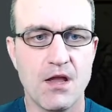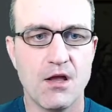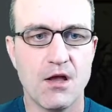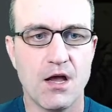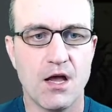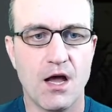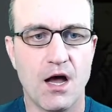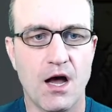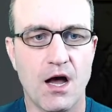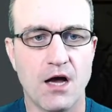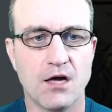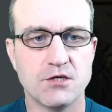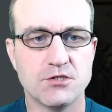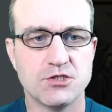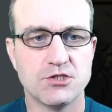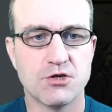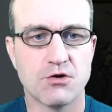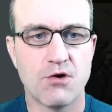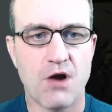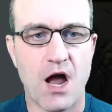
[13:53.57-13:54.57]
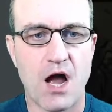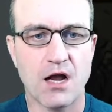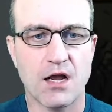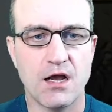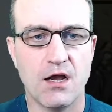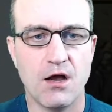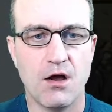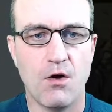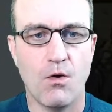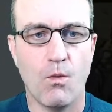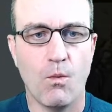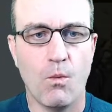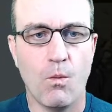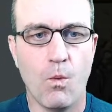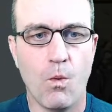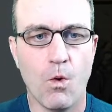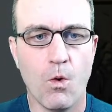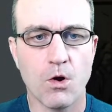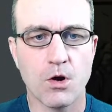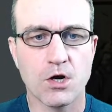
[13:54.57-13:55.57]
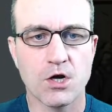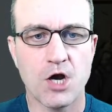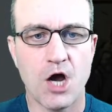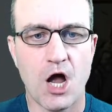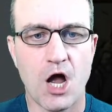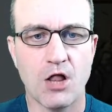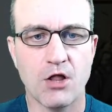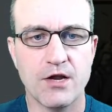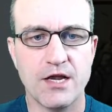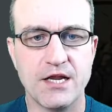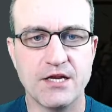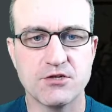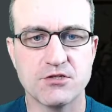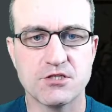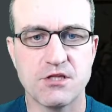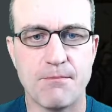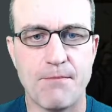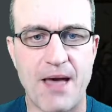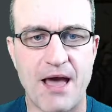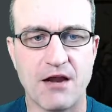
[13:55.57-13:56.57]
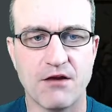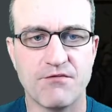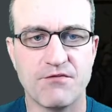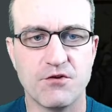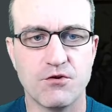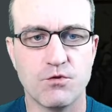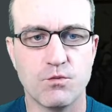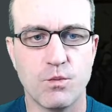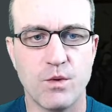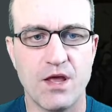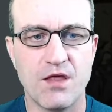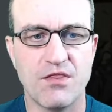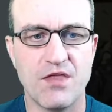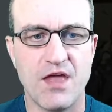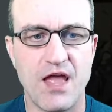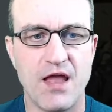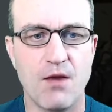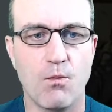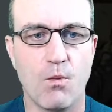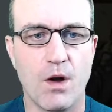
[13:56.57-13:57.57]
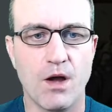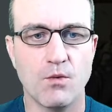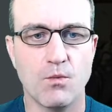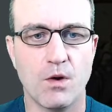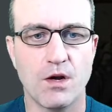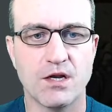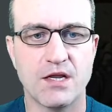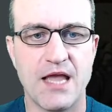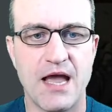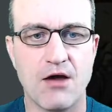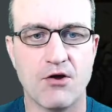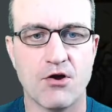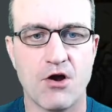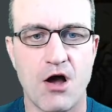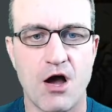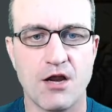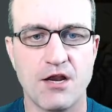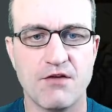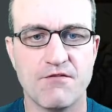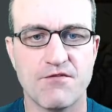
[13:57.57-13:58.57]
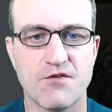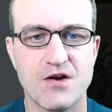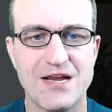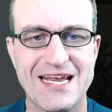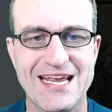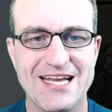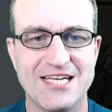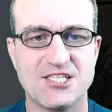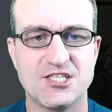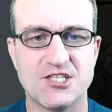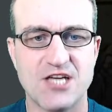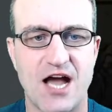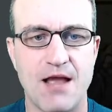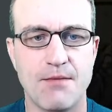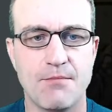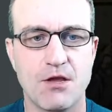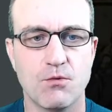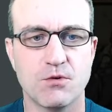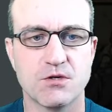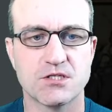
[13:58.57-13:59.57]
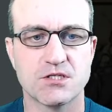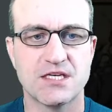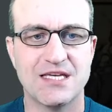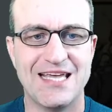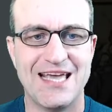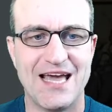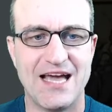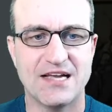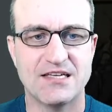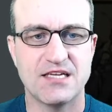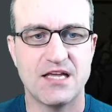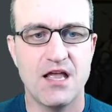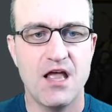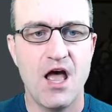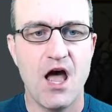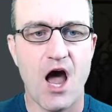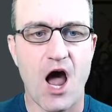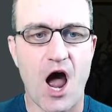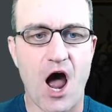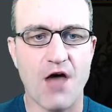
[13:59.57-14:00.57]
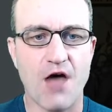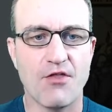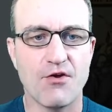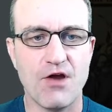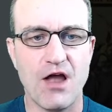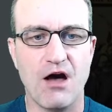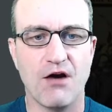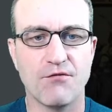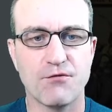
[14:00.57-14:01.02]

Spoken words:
Jiraga Warcaller enters the battlefield with a 1/1 counter on it for each time it was kicked. Other elf